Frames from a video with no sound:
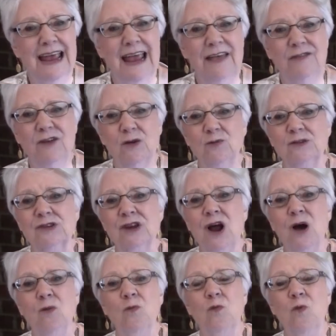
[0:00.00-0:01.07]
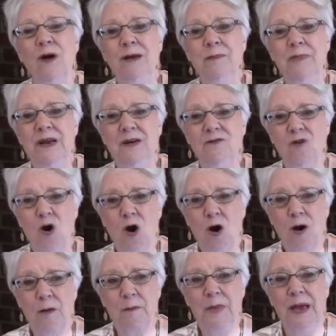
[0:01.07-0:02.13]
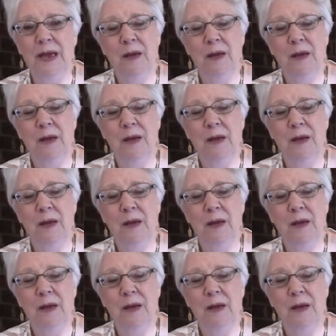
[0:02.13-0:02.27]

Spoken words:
and there was not one bit of harm.